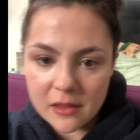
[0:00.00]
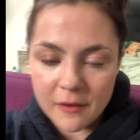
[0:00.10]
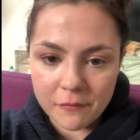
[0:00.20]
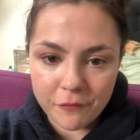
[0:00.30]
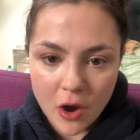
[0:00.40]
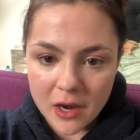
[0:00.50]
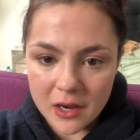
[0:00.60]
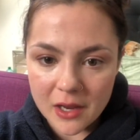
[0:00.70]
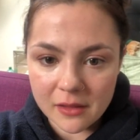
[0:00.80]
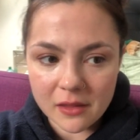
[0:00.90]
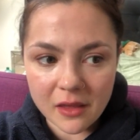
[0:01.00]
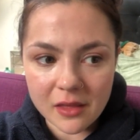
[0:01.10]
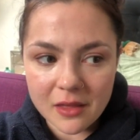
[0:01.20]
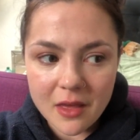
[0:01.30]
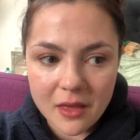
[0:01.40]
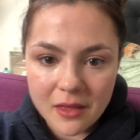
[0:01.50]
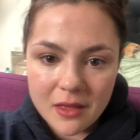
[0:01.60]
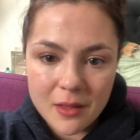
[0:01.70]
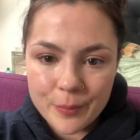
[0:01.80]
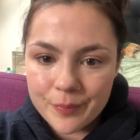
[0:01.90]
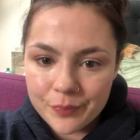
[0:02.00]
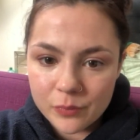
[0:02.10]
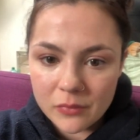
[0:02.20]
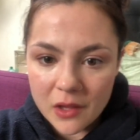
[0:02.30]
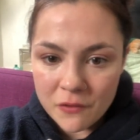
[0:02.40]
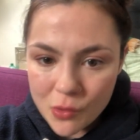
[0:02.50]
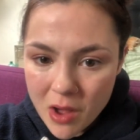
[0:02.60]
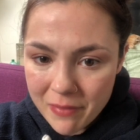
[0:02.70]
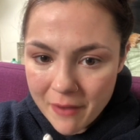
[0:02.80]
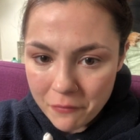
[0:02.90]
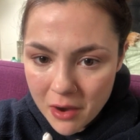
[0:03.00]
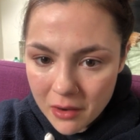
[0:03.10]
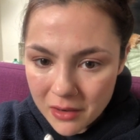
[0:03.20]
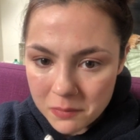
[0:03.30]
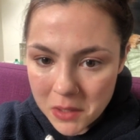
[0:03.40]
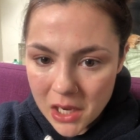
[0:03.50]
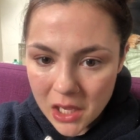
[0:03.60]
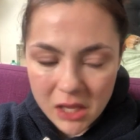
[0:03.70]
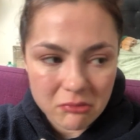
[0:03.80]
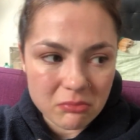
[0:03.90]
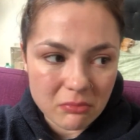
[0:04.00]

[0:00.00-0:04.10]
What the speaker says: friend. And it's like, if you are that friend, be like,